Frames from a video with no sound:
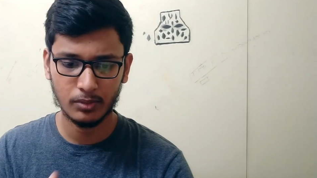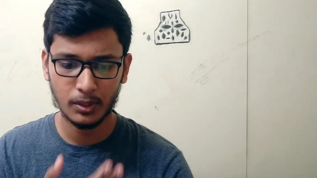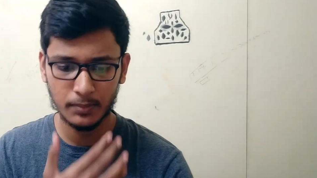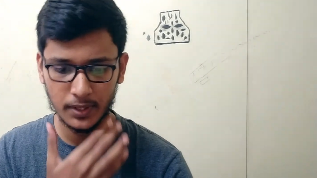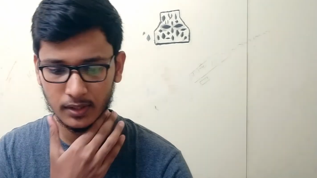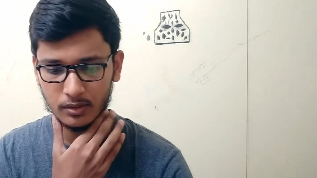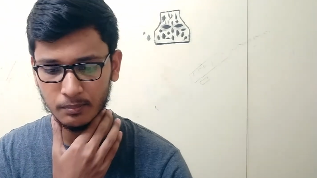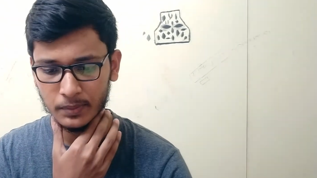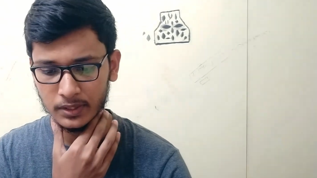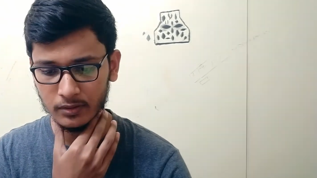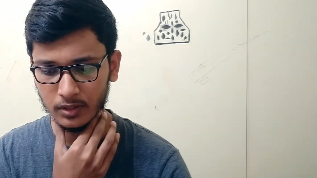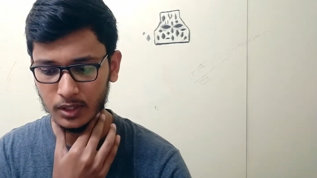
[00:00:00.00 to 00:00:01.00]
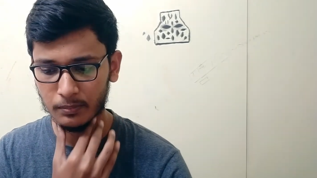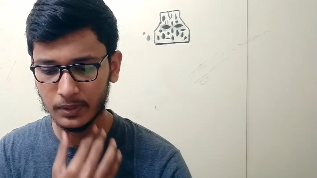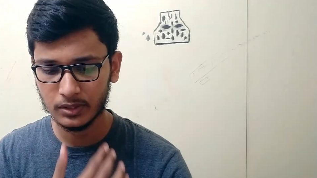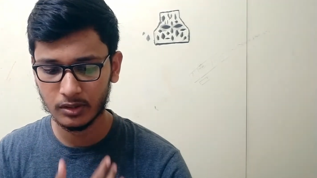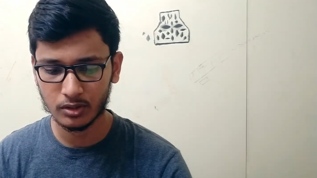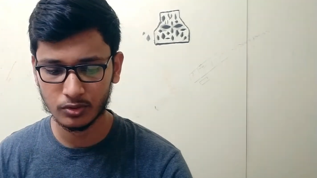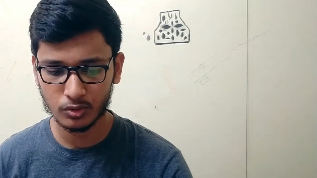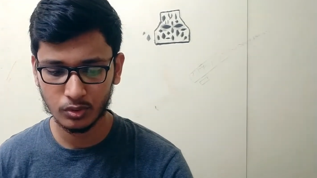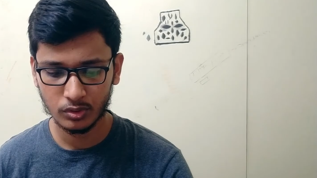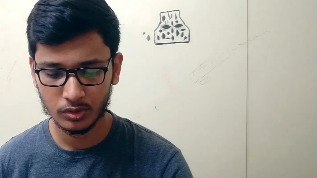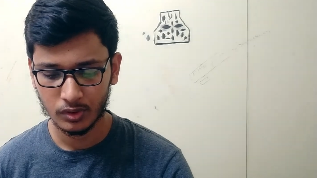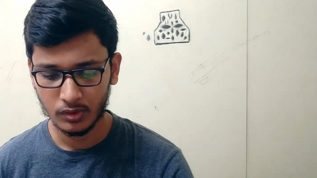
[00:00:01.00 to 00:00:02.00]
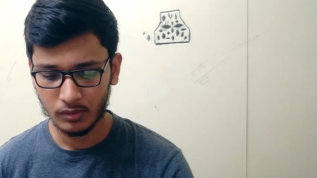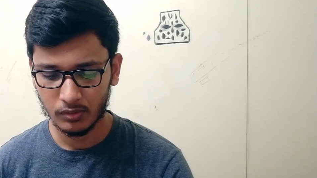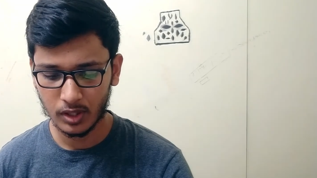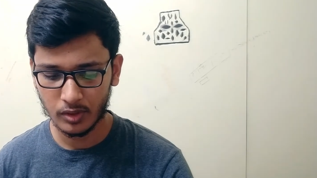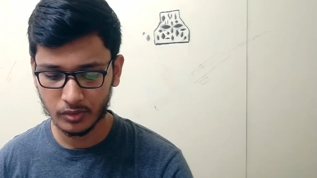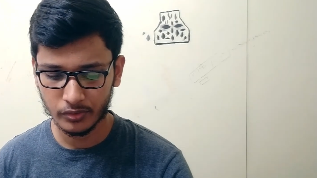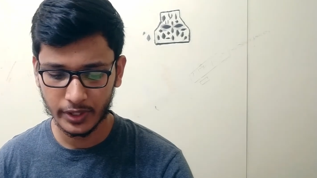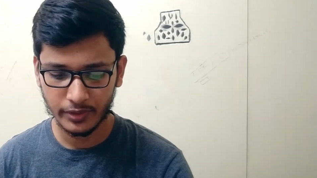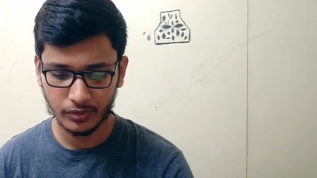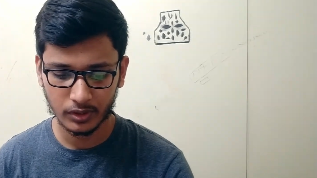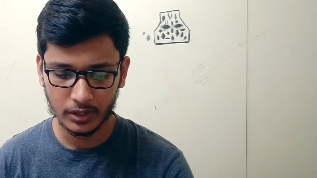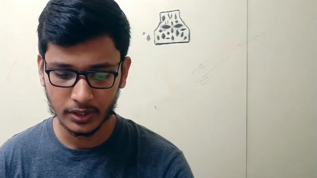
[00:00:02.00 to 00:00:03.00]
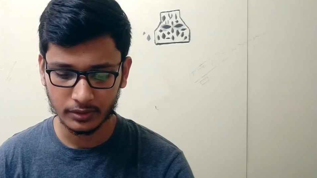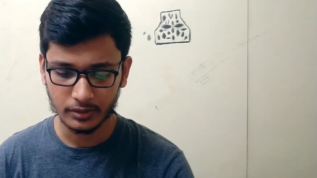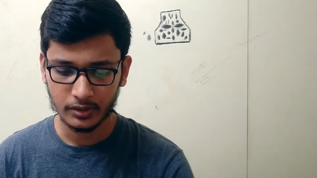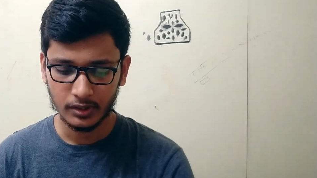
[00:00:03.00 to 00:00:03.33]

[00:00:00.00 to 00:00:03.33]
maybe in a month or so. We'll have to wait for that.